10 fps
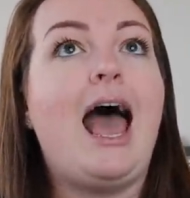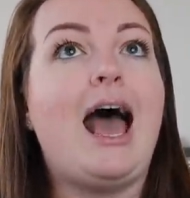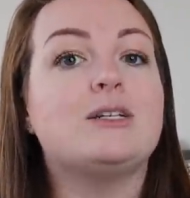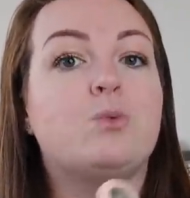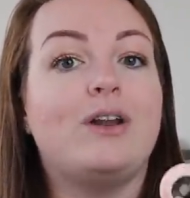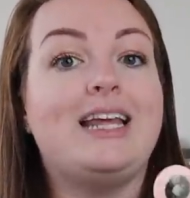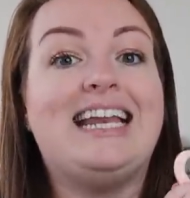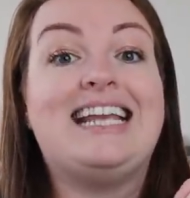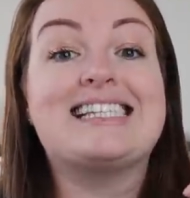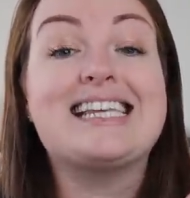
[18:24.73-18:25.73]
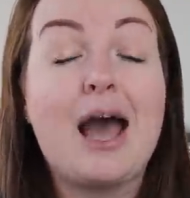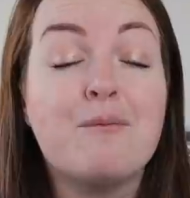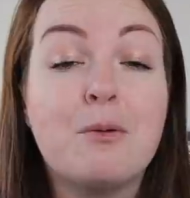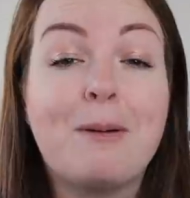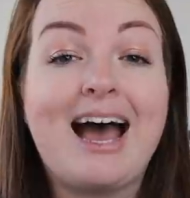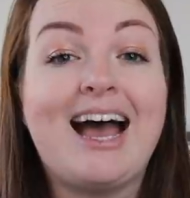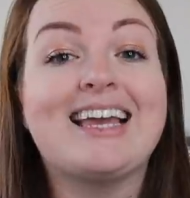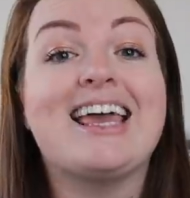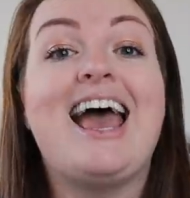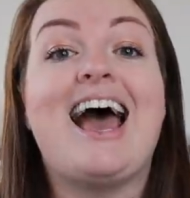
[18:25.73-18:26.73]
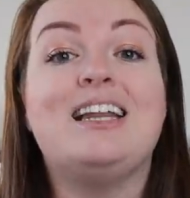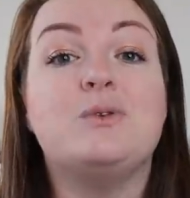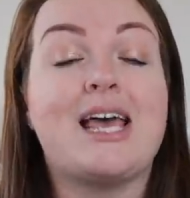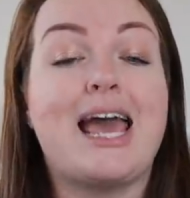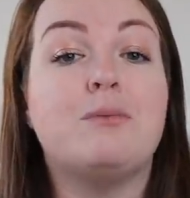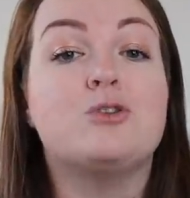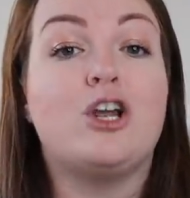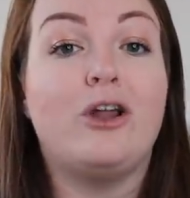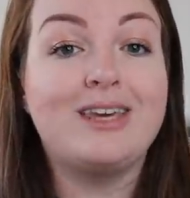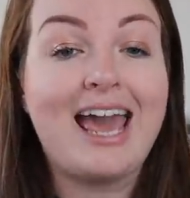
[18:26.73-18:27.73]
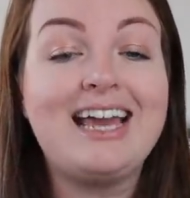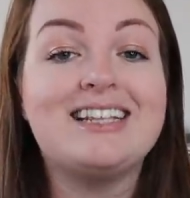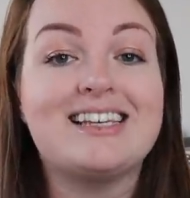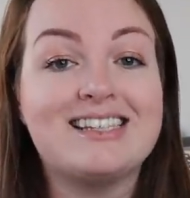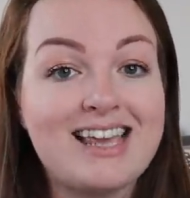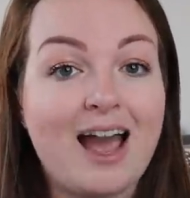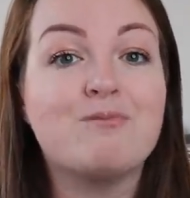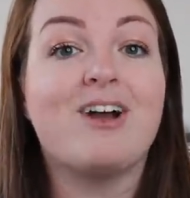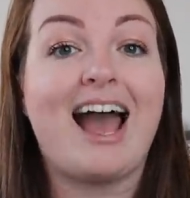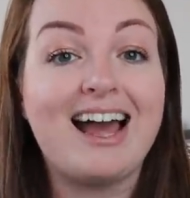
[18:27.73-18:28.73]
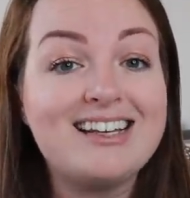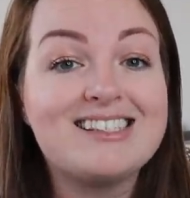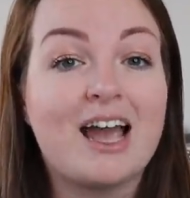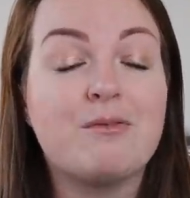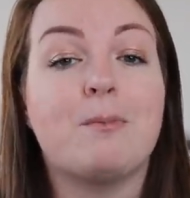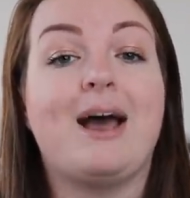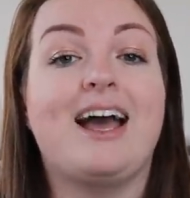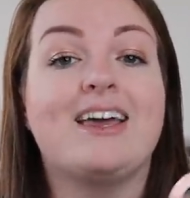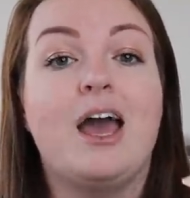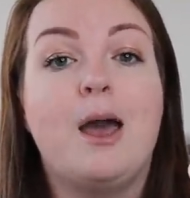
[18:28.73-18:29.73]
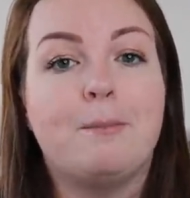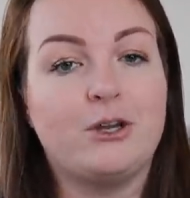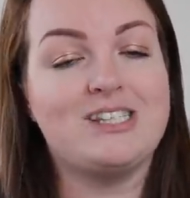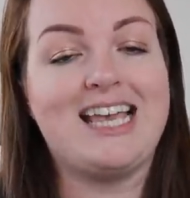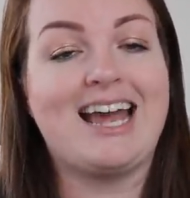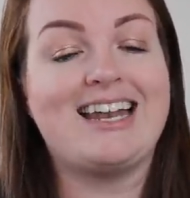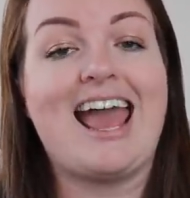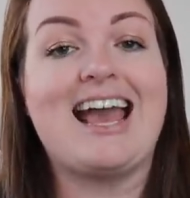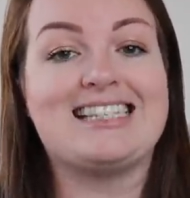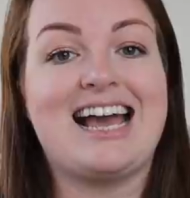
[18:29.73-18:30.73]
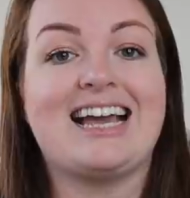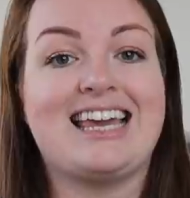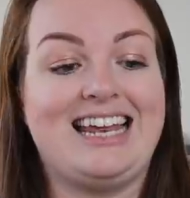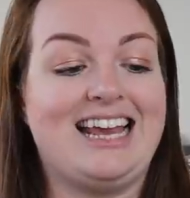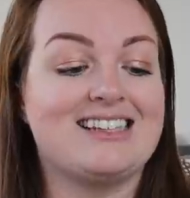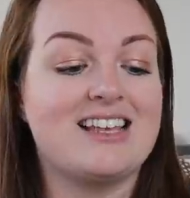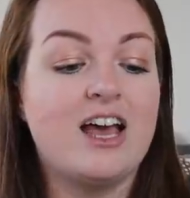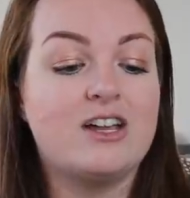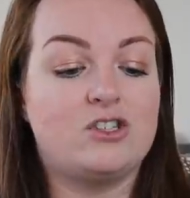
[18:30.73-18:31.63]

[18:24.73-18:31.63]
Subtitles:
had one in his camera bag and he was able to locate his camera and his camera bag because he had an AirTag in it.